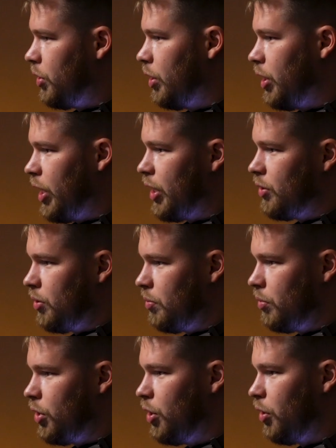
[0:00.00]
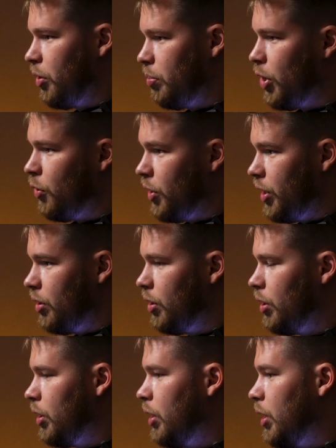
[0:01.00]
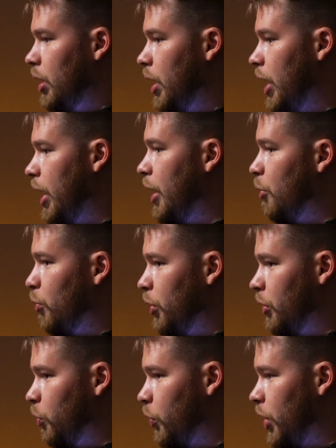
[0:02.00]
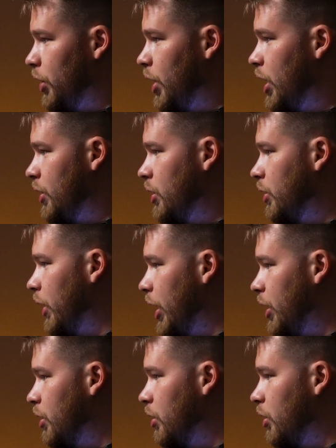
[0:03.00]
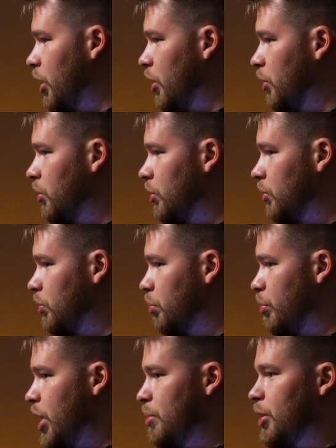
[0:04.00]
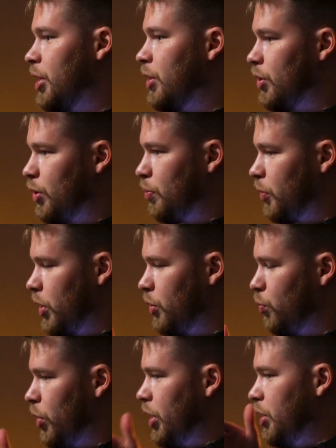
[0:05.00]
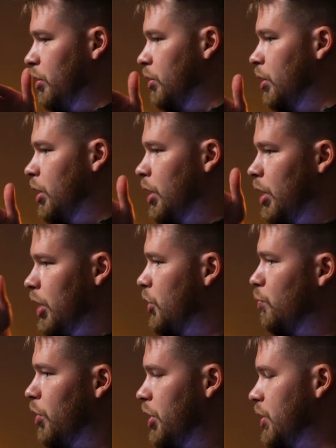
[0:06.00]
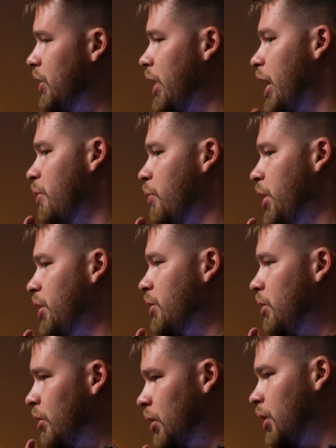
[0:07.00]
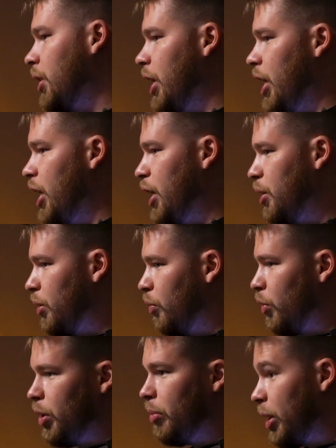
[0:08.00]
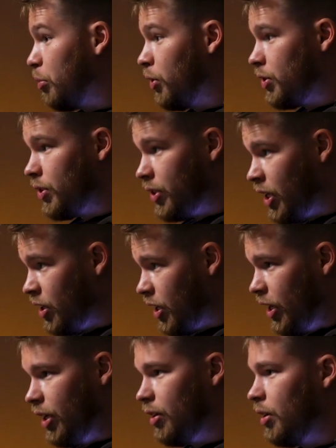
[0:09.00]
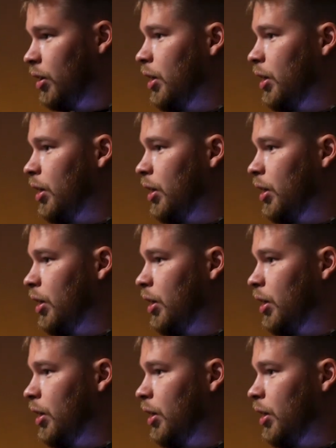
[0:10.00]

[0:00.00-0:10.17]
to the next opponent. Where on this, maybe he's running sideways and one of my bullets didn't hit,